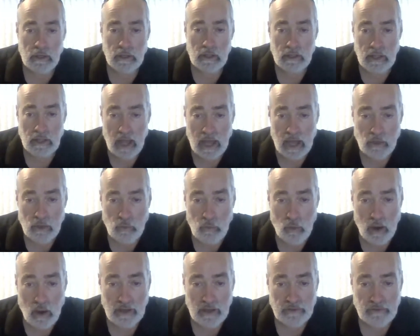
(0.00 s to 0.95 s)

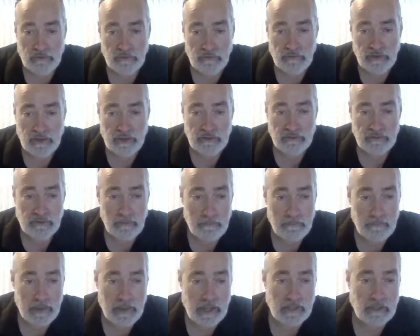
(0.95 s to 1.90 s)
likewise, if he is
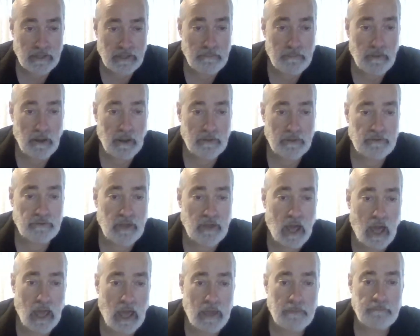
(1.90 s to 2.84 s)
dependent upon
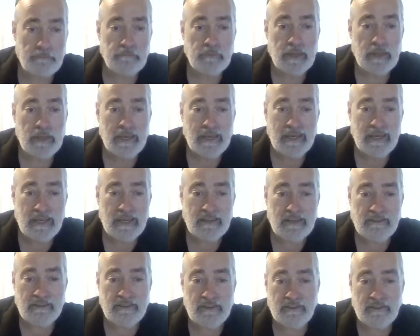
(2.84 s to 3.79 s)
time,
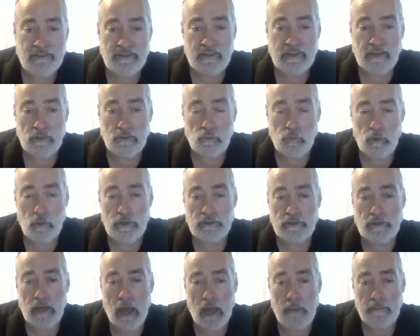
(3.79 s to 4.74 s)
existing in
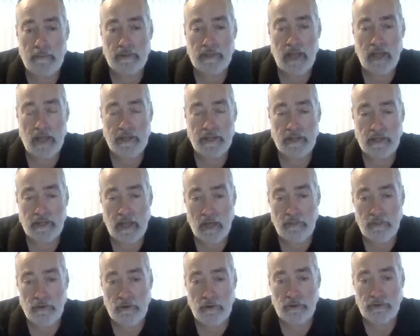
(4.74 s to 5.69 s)
one time and not
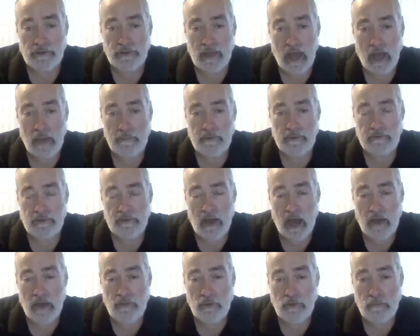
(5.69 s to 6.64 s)
another, time is
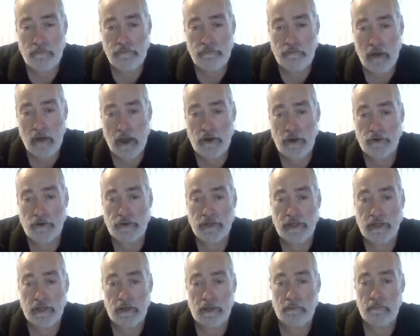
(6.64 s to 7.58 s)
either prior to
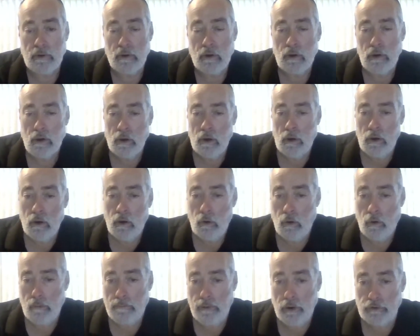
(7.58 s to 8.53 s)
him
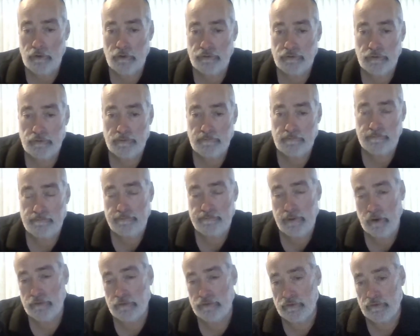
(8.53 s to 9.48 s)
or post,
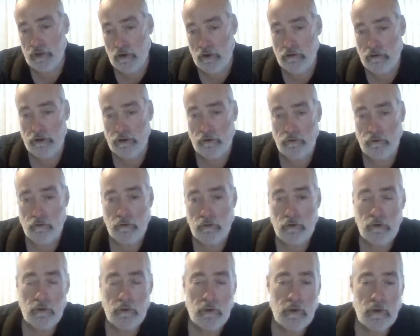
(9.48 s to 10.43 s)
posterior,
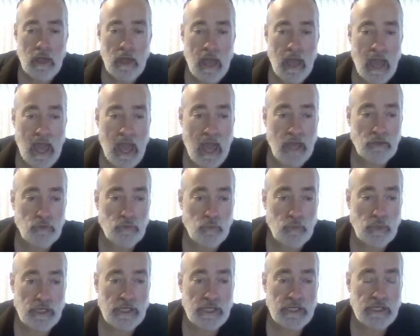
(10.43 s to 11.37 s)
as
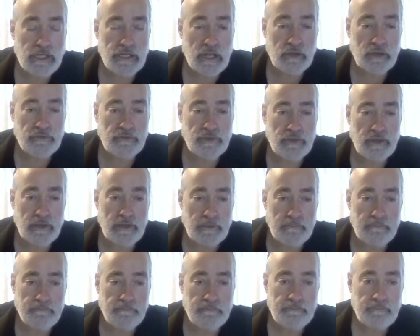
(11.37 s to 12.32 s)
we shall
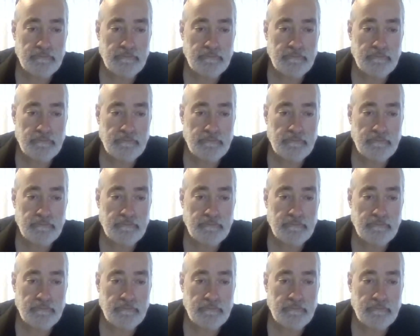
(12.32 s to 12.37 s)
see.